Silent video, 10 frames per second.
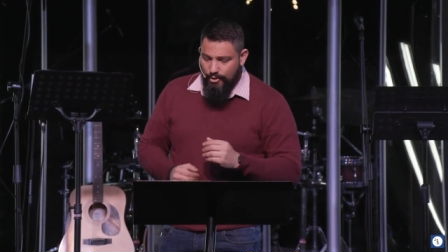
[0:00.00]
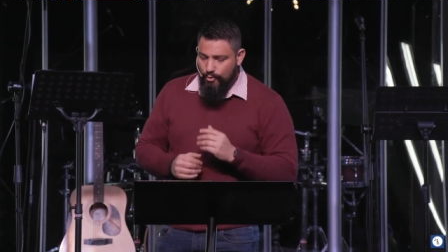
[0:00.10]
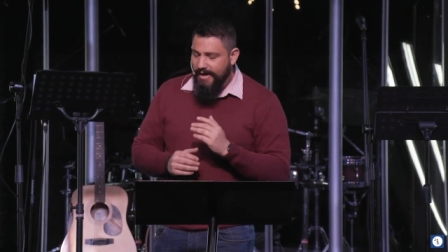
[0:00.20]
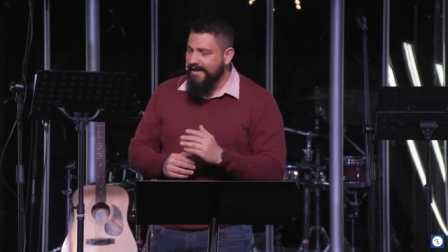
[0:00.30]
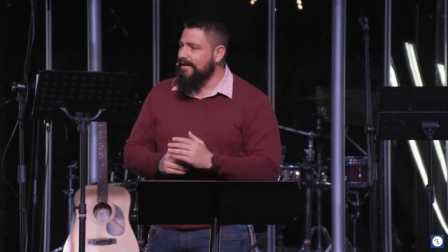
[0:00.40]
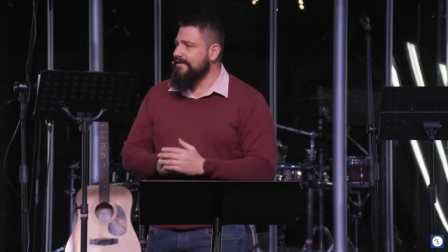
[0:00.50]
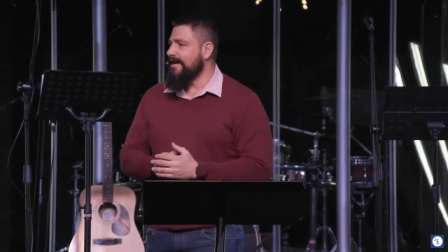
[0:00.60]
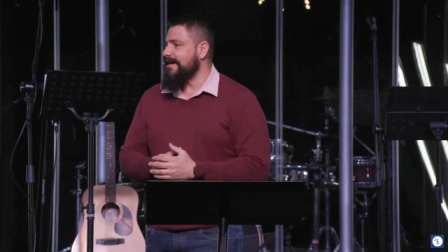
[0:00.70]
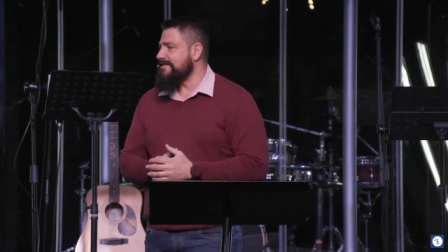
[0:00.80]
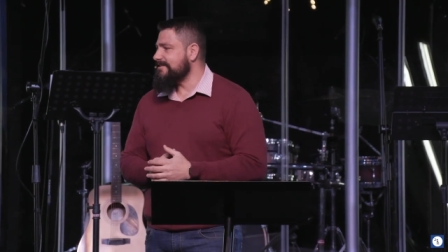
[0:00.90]

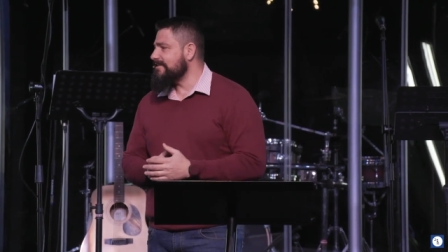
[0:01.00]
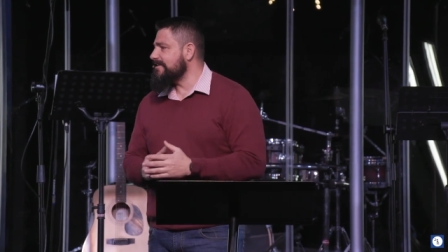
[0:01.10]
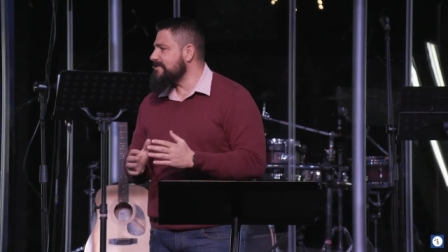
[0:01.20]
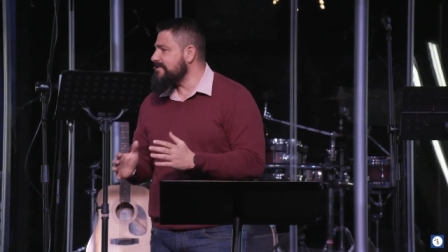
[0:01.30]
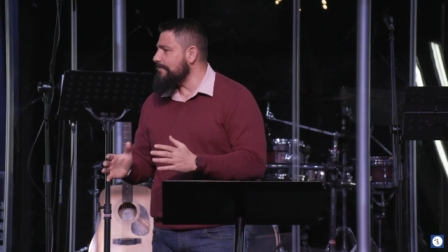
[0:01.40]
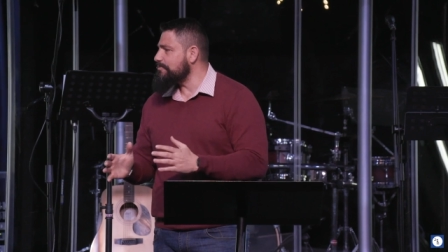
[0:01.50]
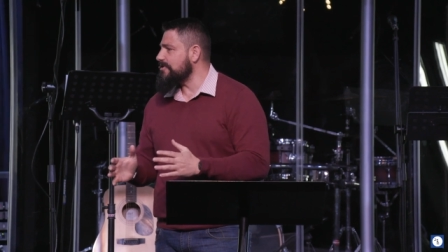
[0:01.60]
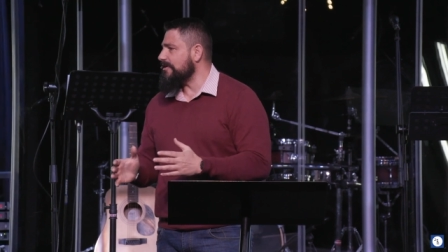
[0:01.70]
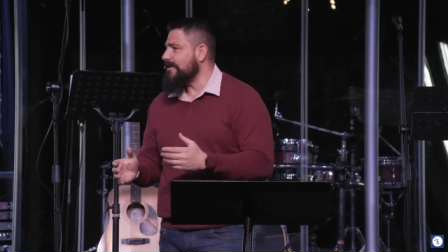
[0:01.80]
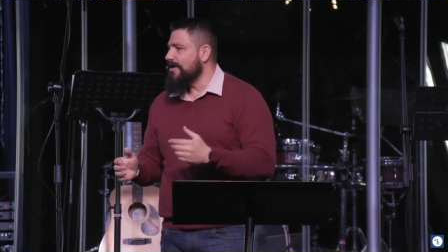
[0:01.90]
recognize the
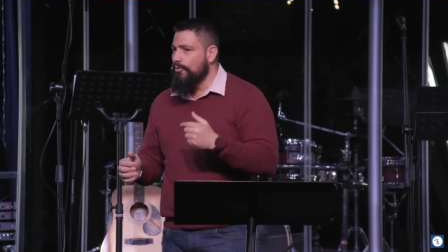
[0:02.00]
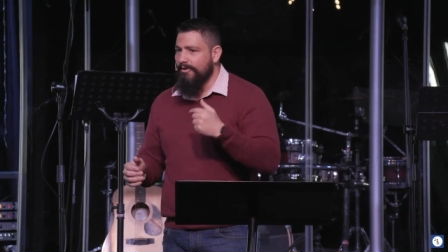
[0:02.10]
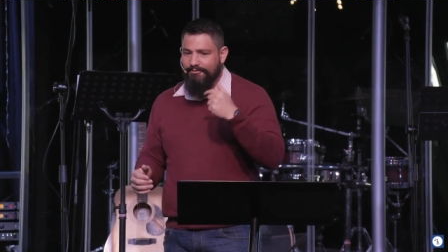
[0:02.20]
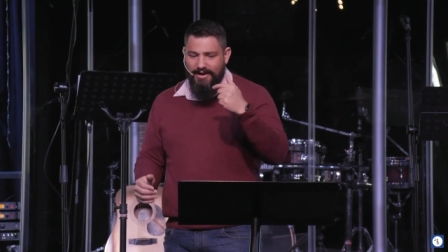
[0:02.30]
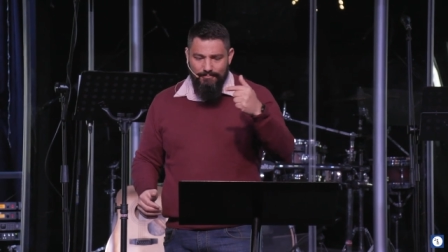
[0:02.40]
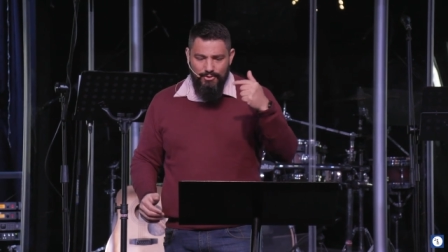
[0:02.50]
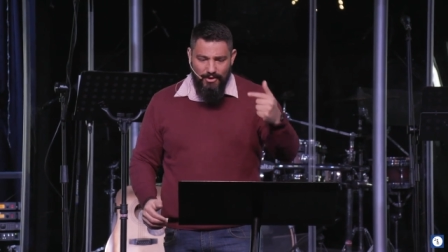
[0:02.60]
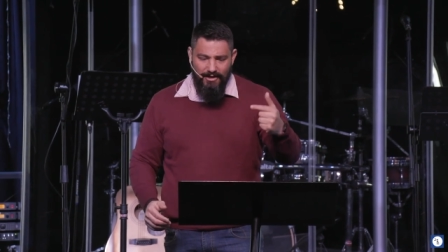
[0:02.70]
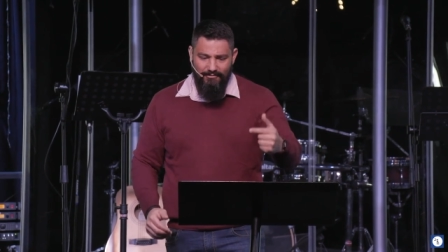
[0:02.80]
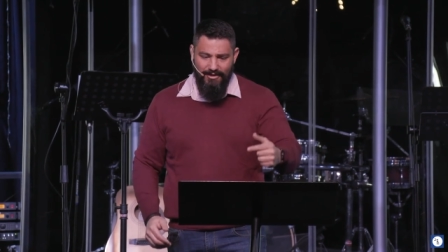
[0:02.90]
deception we've come to
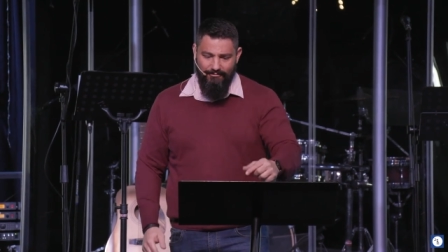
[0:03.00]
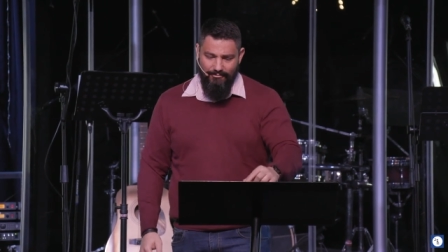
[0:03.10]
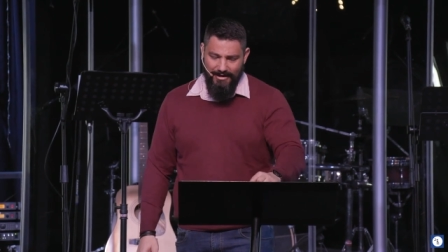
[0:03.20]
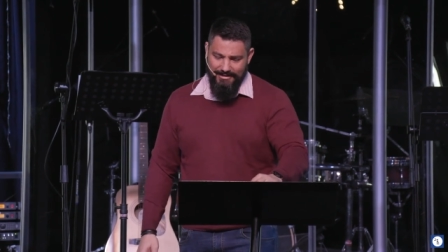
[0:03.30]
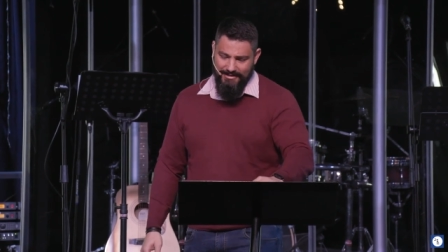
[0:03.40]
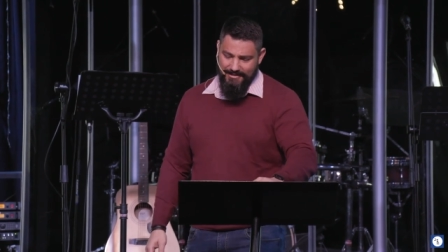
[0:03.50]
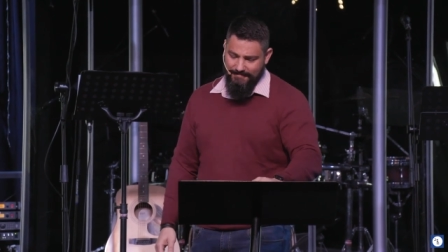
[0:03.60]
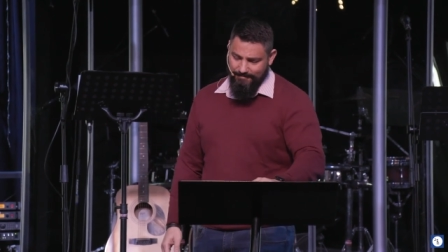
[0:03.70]
live in, friends?